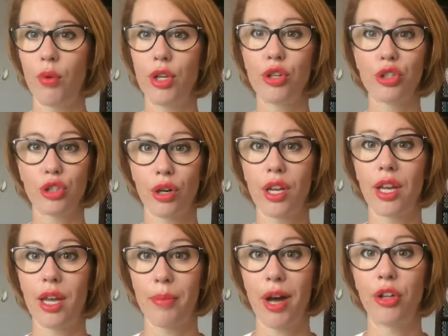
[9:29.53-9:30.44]
when you're
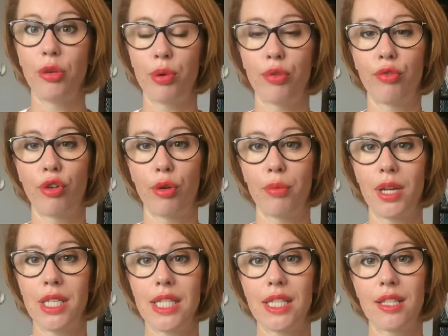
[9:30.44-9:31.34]
talking about the
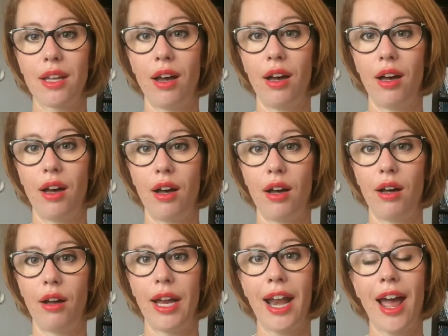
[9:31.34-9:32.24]
performance
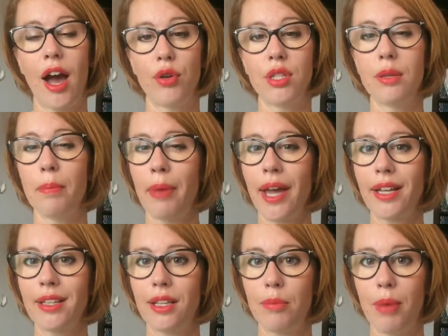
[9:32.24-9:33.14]
and how it's
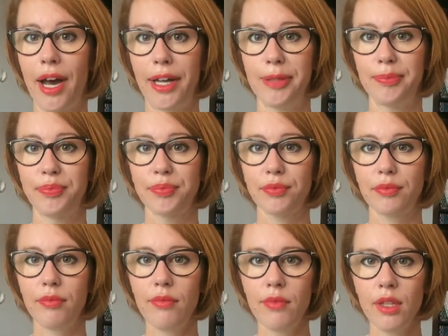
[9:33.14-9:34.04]
impacted by
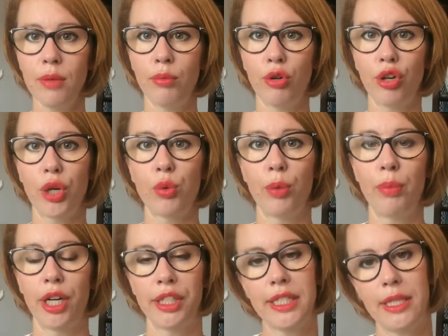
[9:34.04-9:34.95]
more equal
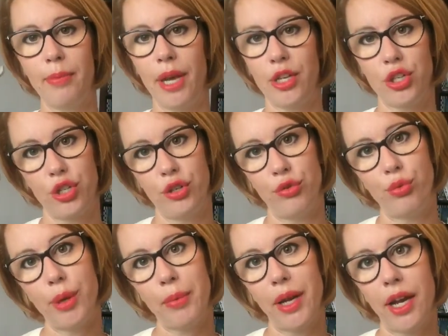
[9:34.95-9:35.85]
participation
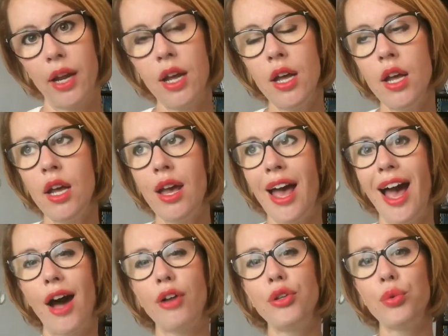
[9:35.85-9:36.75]
of women,
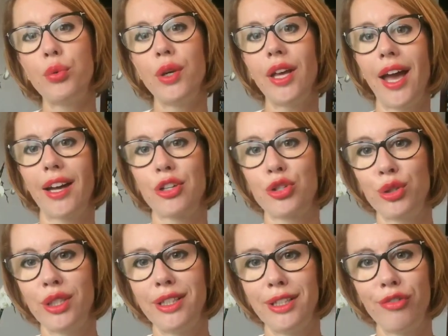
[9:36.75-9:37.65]
how do we
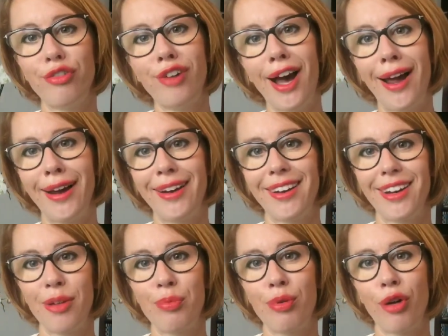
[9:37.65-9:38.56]
actually
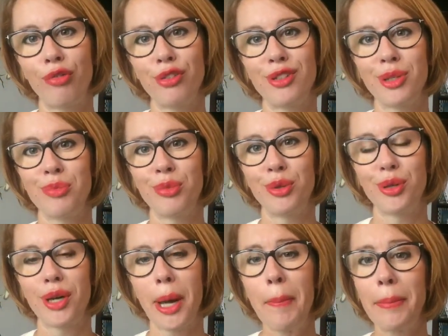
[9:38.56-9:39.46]
define a profitable
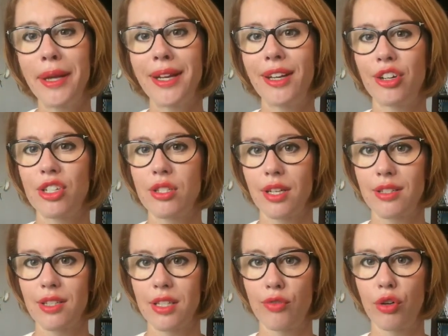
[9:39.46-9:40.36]
company or a
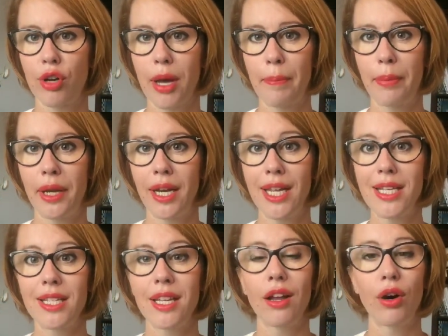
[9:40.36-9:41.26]
successful company?
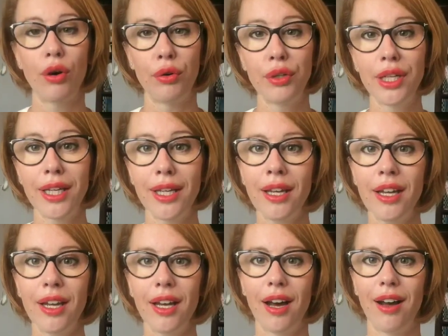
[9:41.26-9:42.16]
Is it only
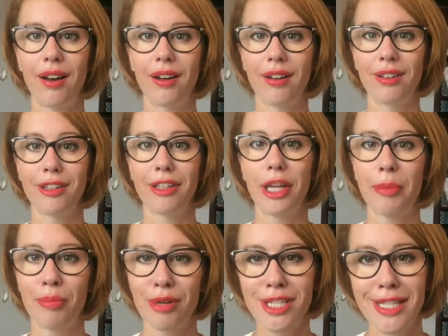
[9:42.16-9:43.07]
the
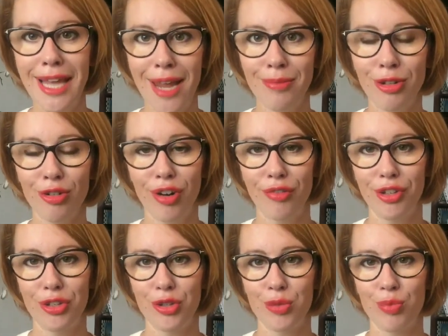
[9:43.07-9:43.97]
numbers game, the
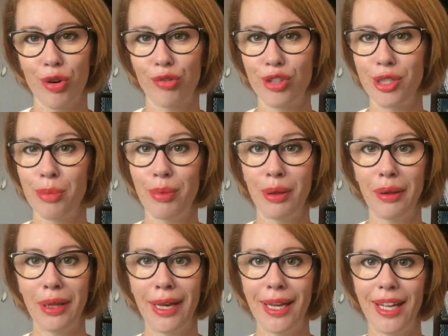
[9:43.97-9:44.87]
revenues,
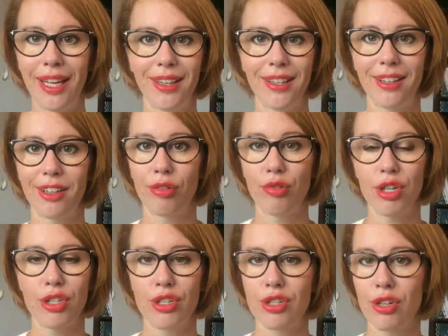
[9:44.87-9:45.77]
profitability, the
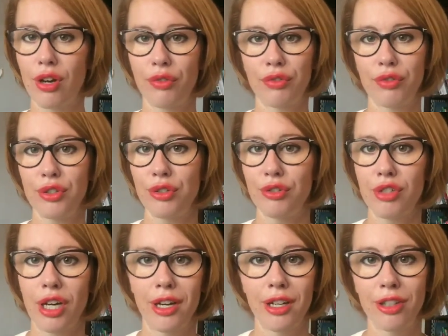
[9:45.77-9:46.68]
reach of new
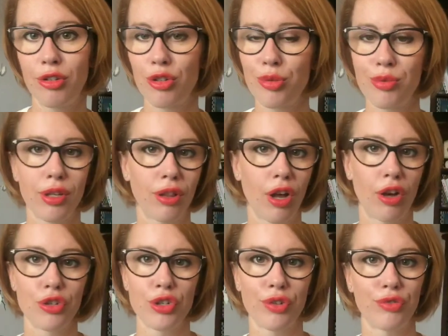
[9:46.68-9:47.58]
target groups, the
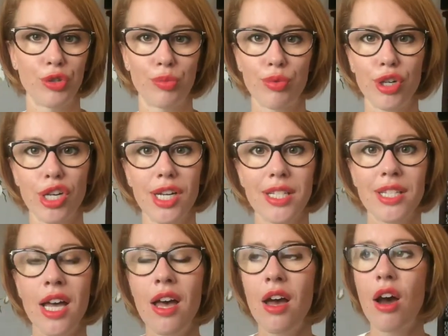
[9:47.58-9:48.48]
launch of new products?
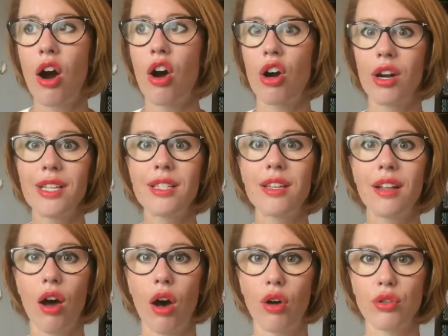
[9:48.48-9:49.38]
Or is
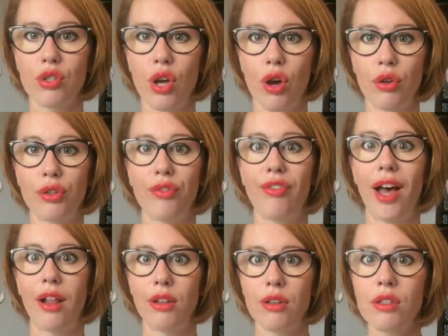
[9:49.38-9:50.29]
it also the
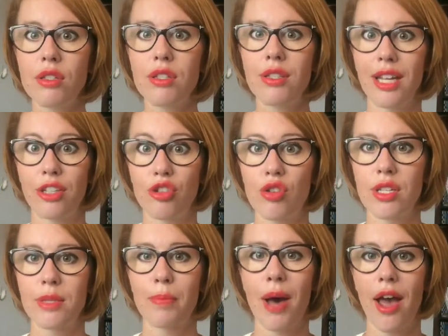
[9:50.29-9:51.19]
values that
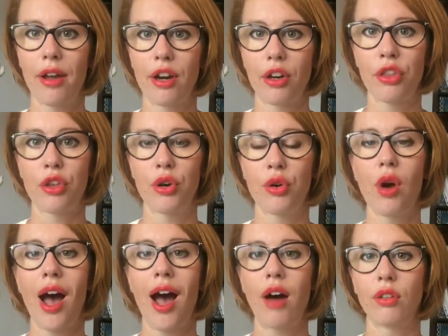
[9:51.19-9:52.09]
transpire
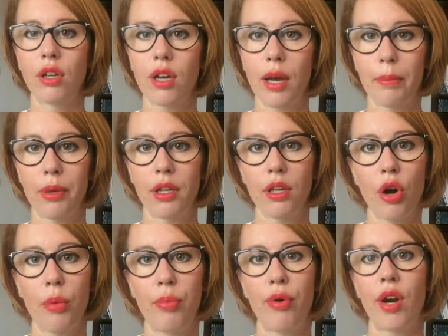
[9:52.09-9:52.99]
through how the company
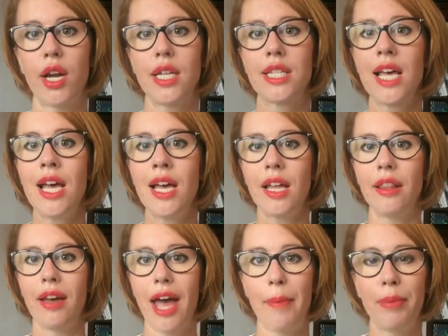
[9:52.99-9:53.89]
operates,
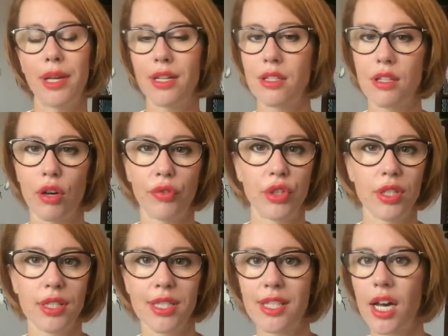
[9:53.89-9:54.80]
the happiness of
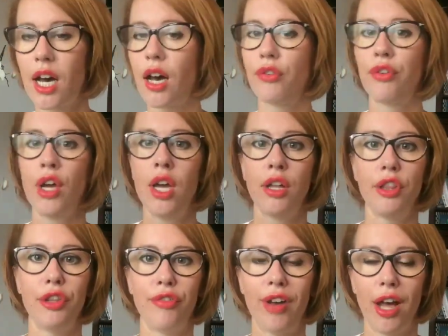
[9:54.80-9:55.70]
the staff,
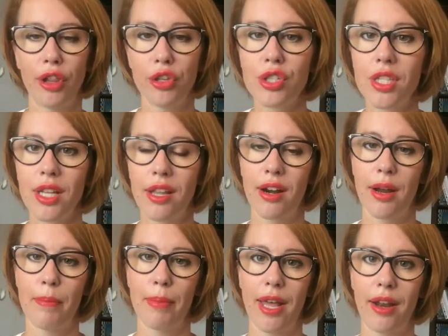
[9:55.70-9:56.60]
the values that are
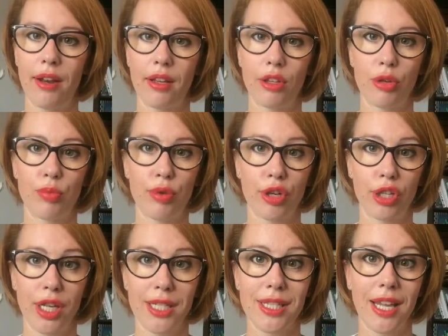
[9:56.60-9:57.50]
embedded in the
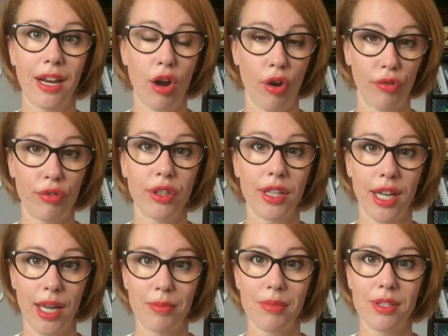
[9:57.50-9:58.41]
products, and
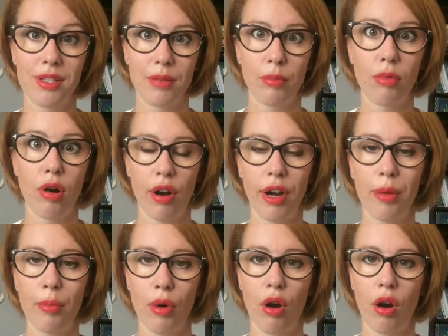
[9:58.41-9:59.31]
oftentimes more
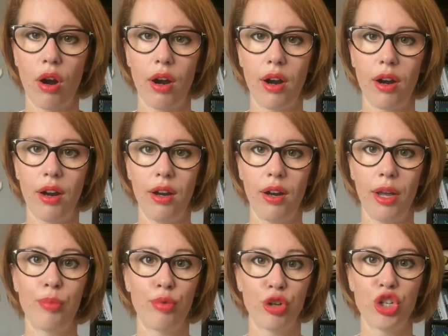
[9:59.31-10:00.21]
and more
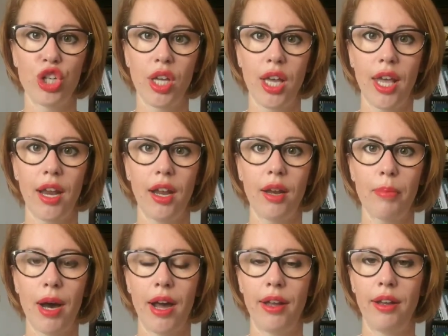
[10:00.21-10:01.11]

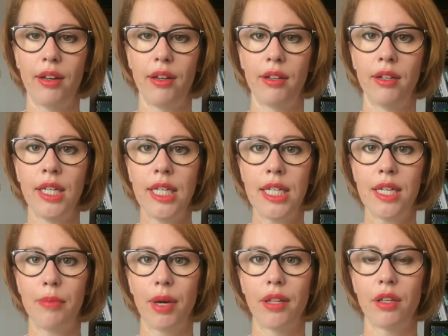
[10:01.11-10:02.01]
appreciated by the
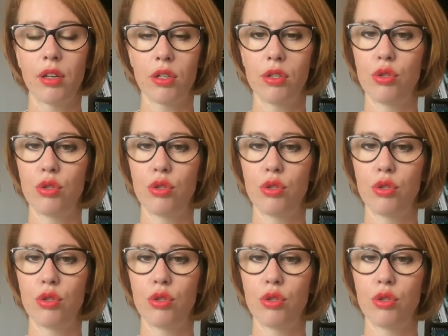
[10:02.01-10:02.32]
by the